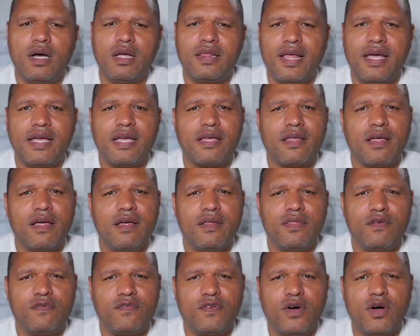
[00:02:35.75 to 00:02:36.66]
Unlike
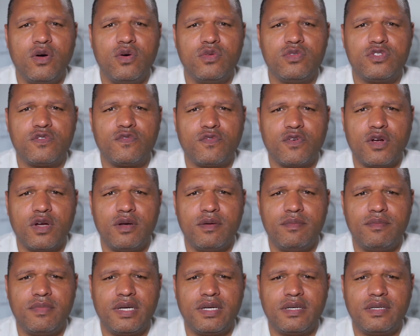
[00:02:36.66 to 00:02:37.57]
the phones
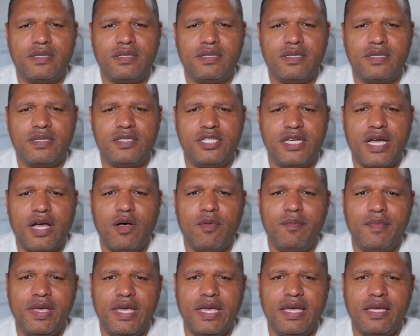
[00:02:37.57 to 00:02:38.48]
from
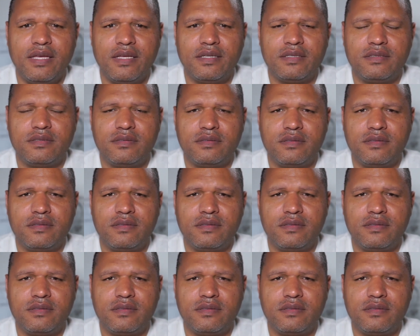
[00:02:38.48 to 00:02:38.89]
Xiaomi,